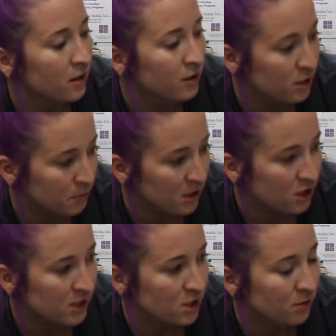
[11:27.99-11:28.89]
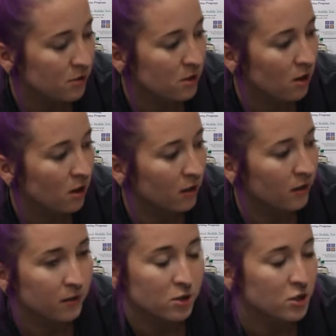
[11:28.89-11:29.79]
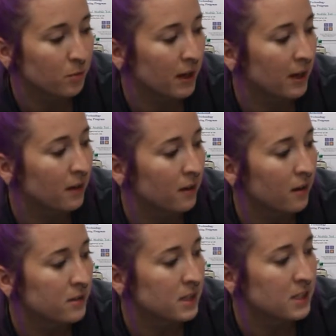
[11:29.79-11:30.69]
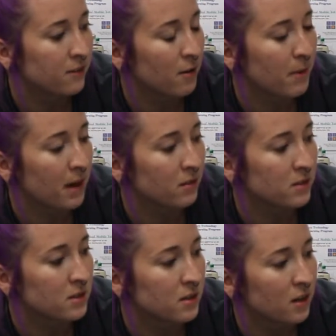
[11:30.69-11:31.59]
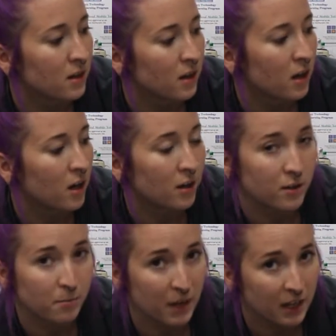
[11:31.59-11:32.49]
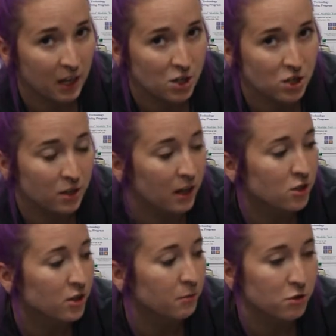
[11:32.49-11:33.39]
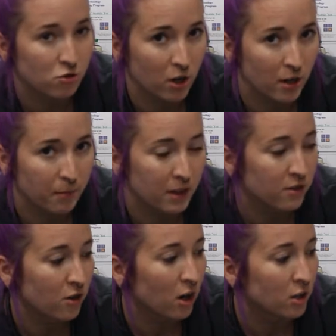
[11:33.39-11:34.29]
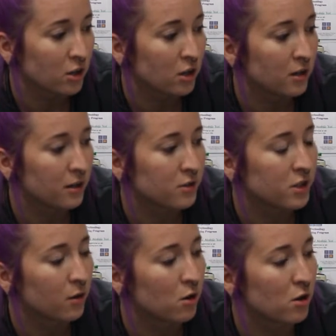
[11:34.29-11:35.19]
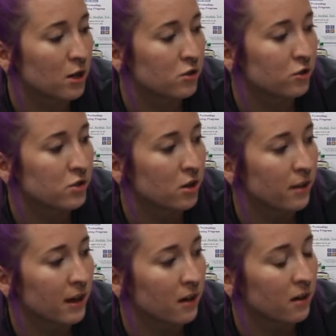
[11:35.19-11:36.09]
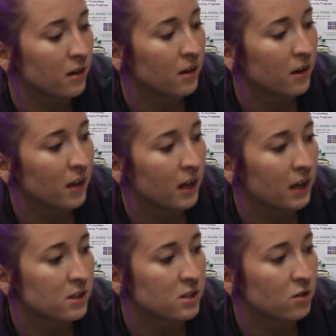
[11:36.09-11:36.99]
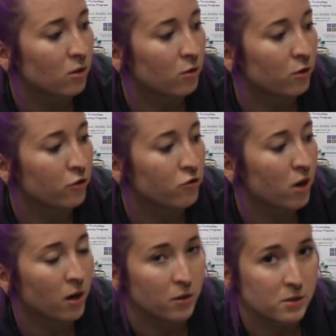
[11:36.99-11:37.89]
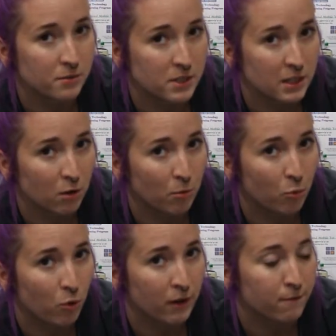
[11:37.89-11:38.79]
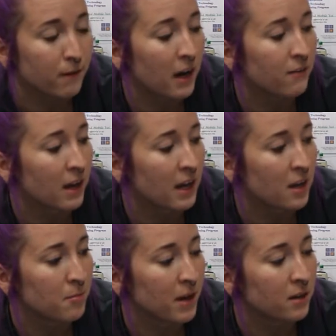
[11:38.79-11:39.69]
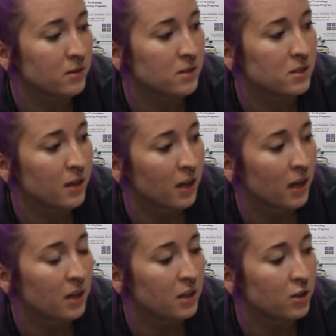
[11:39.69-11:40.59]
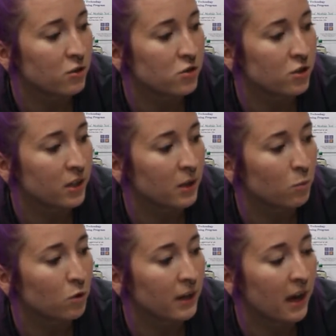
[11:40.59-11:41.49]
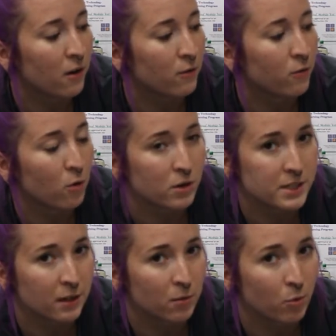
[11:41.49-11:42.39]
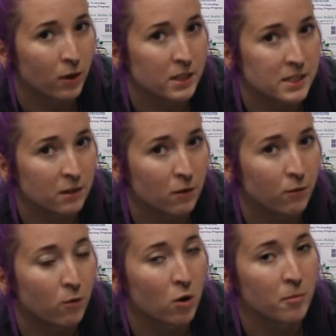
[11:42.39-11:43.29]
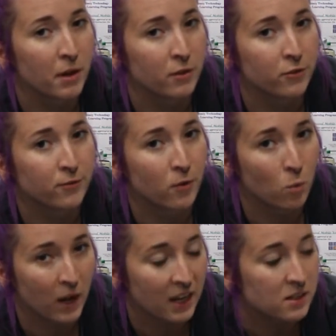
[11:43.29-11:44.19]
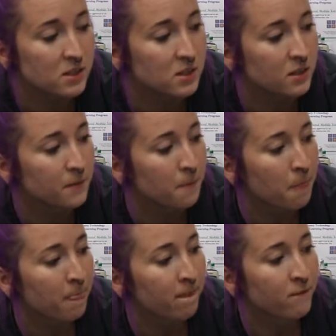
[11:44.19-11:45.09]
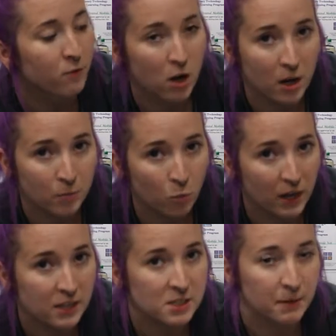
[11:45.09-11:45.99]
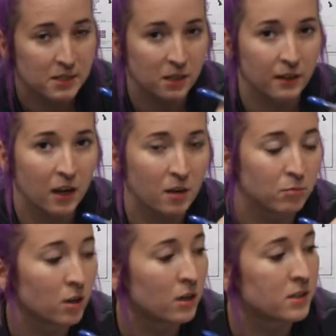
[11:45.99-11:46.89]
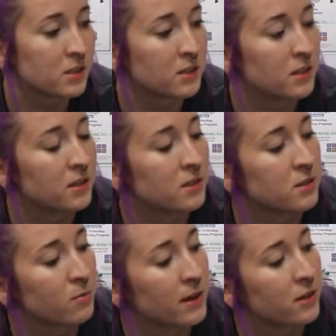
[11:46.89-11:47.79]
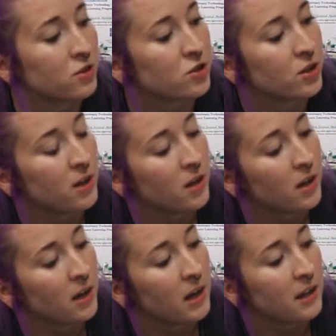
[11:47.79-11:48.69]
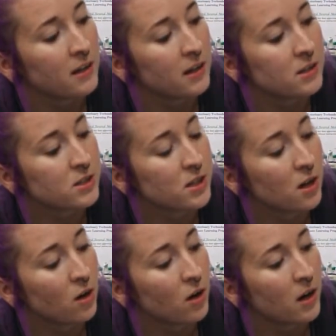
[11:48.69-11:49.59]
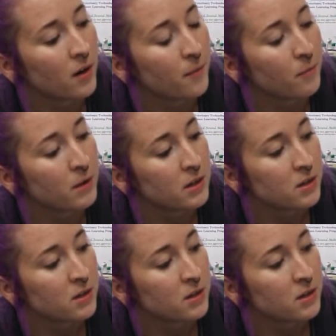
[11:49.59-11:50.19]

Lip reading: the species, that she was a dog, she weighed 65 pounds. The medication actually was drawn up by the doctor, and so her initials are there. And so total drawn is 0.58 mLs. And then usually we'll count for 0.04 mLs for waste, for hub waste, basically hub loss into the syringe. And then so